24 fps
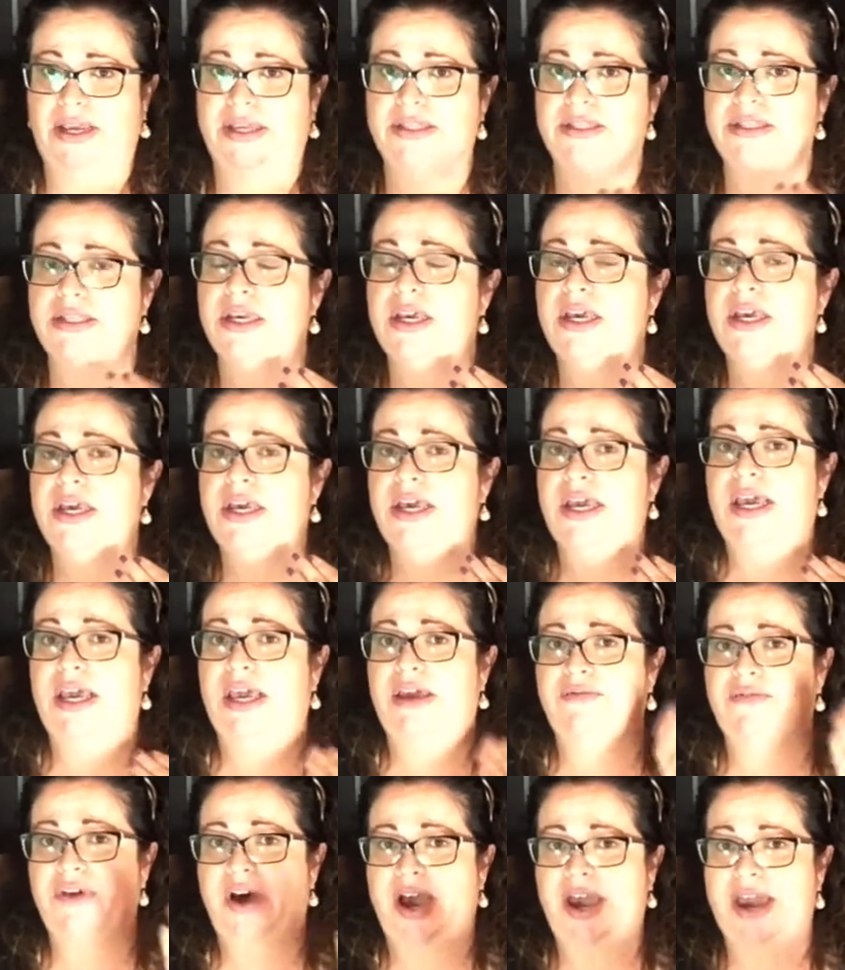It's,
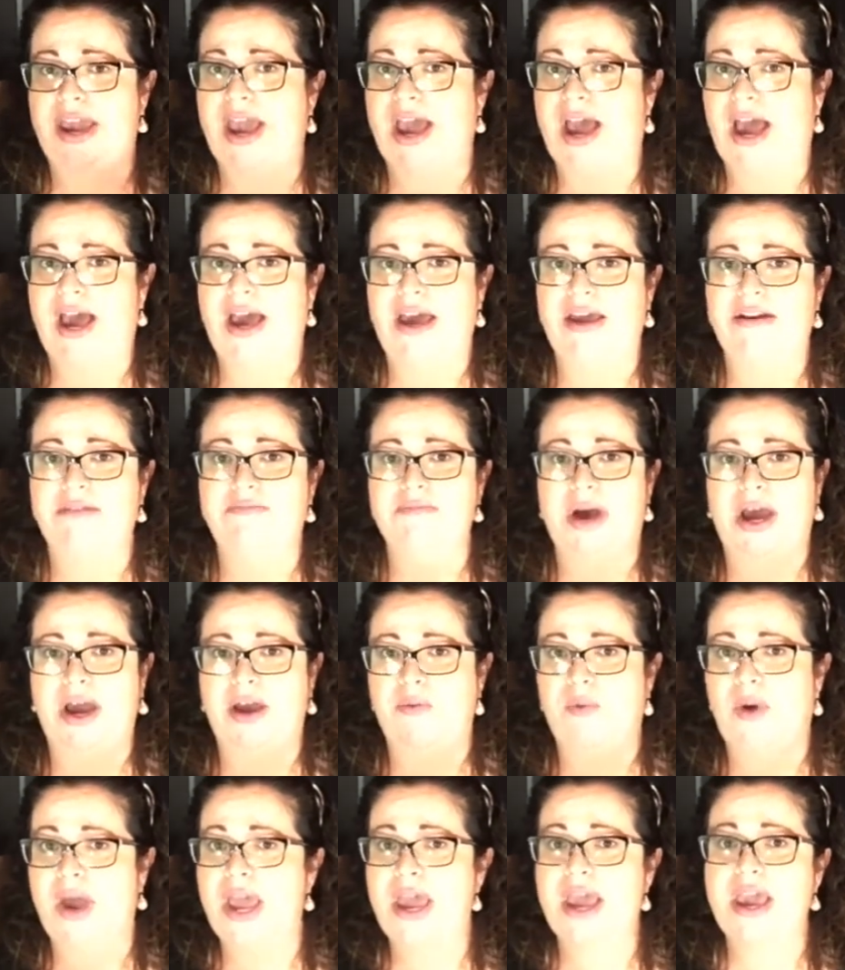if I had my
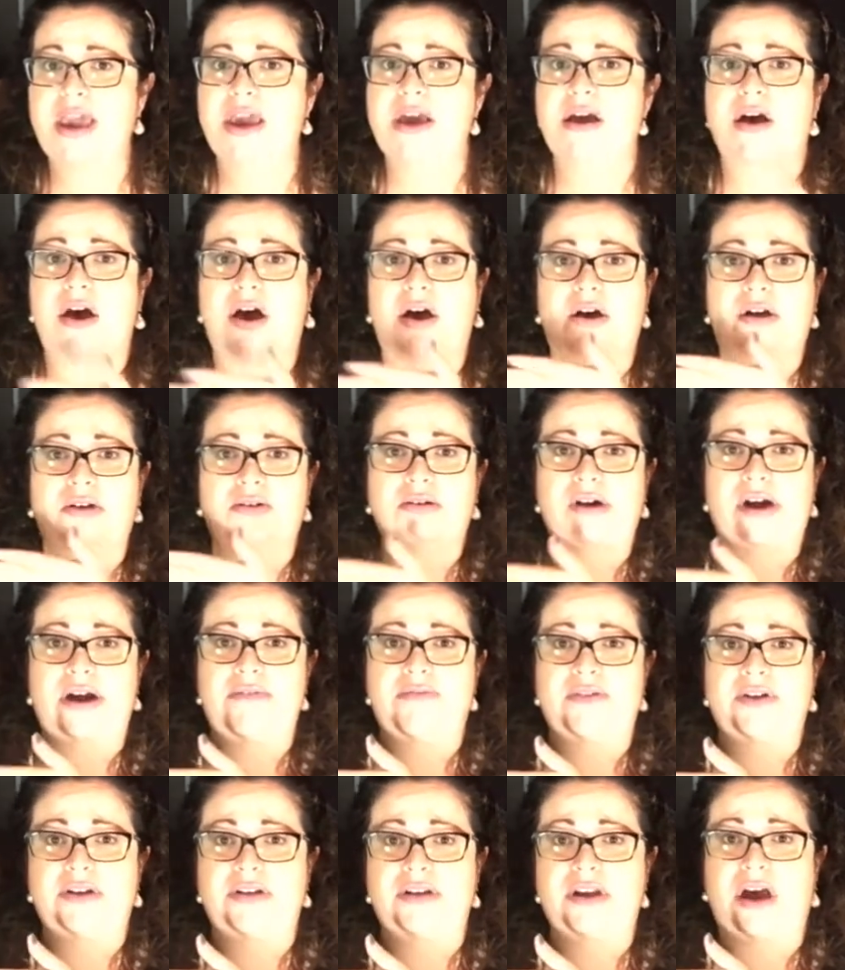way, all
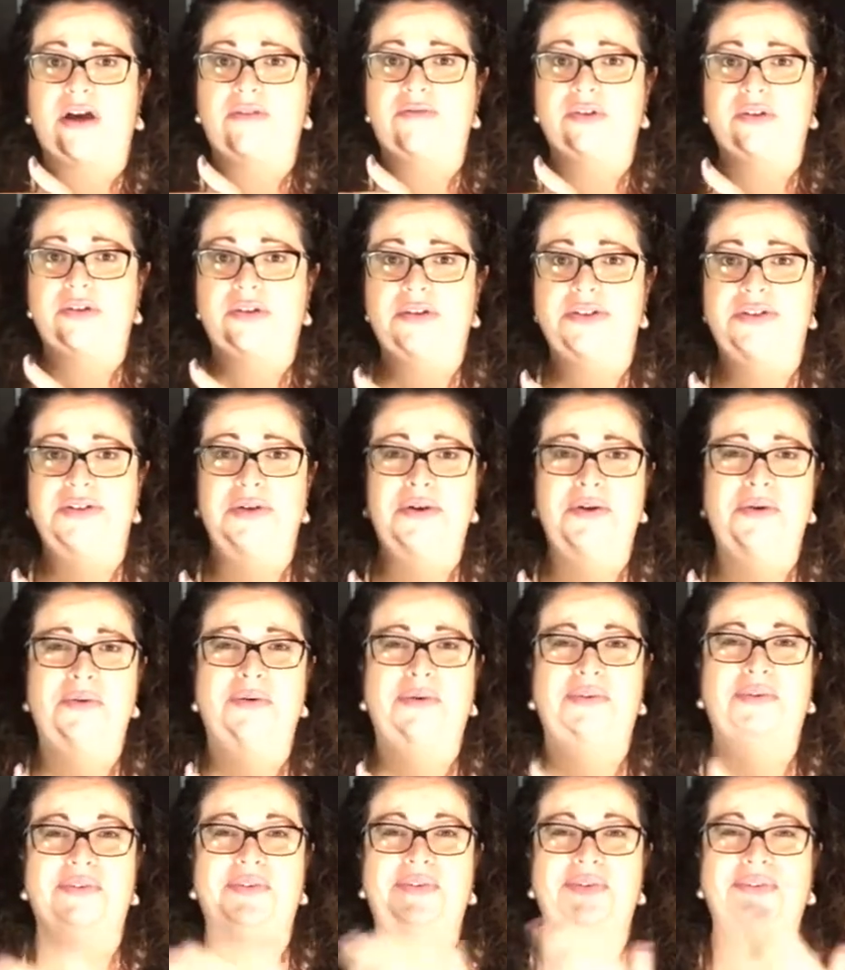graphic novels
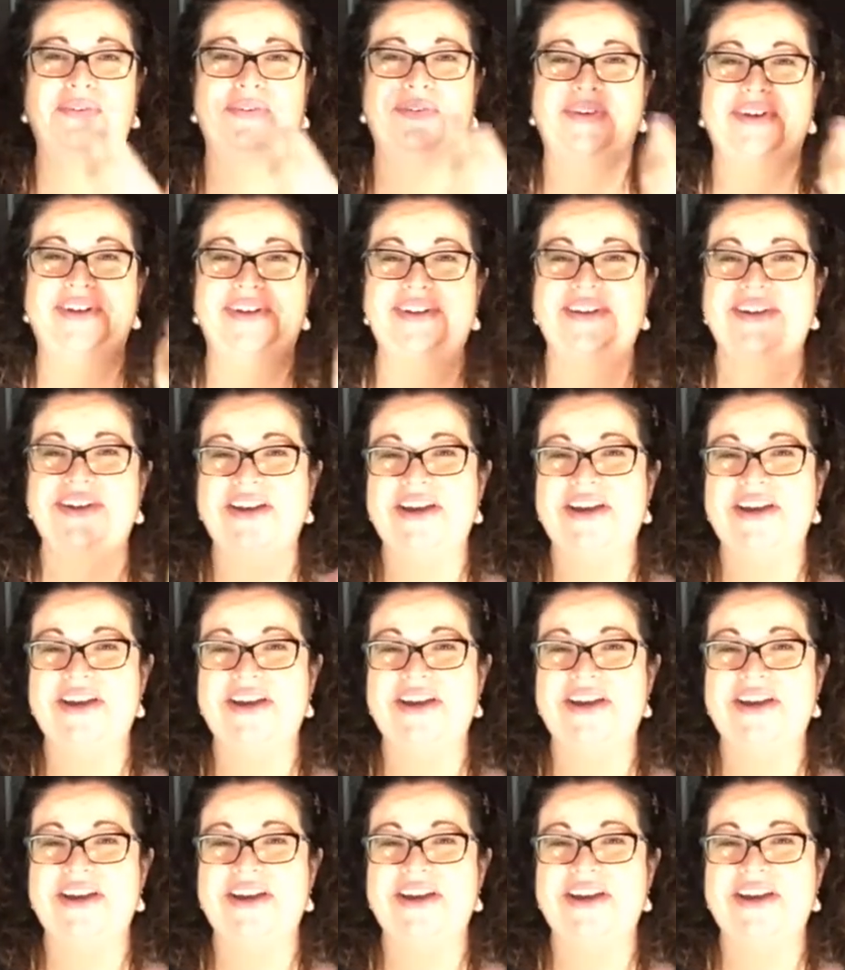would